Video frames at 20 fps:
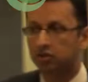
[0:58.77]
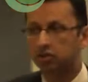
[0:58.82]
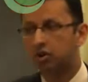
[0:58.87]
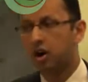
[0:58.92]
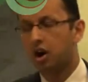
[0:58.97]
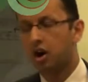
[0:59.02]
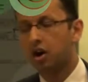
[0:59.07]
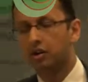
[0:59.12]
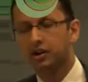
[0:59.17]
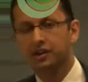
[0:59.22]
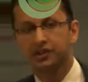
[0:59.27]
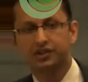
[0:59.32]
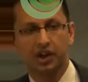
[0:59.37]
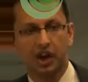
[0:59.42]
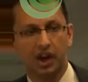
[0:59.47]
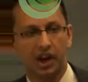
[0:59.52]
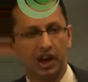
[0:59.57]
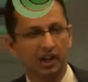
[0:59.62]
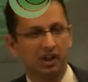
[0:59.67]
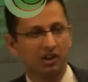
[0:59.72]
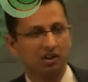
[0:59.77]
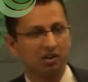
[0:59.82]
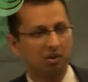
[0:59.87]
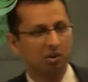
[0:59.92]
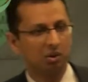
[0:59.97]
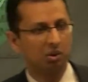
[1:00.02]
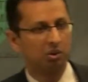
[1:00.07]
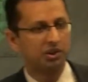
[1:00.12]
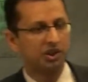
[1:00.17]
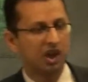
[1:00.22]
or RSA
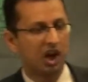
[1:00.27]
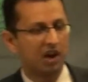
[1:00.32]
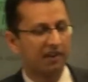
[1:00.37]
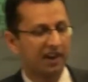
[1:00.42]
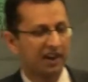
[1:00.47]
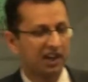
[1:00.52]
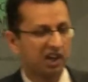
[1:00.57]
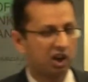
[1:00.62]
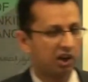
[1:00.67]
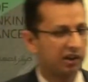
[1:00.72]
or Direct